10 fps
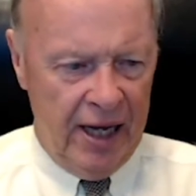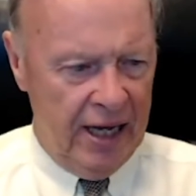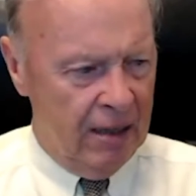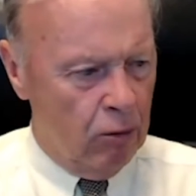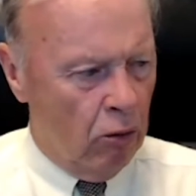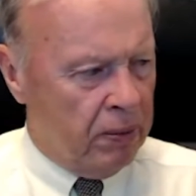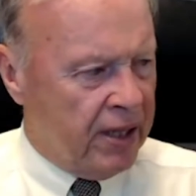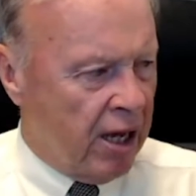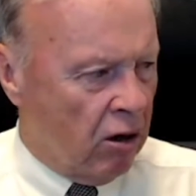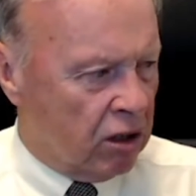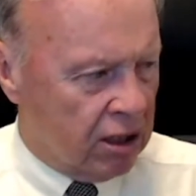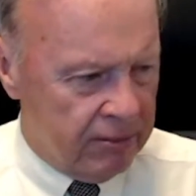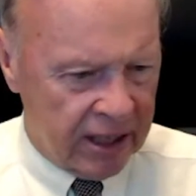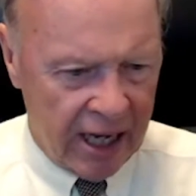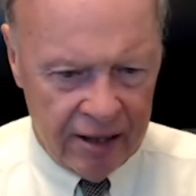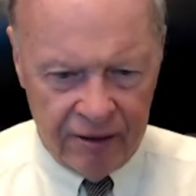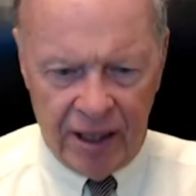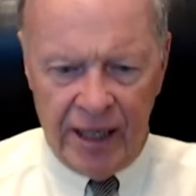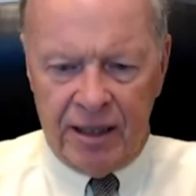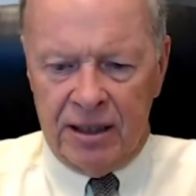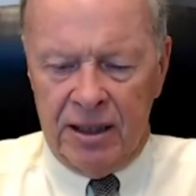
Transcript: and I'm hoping they all come together like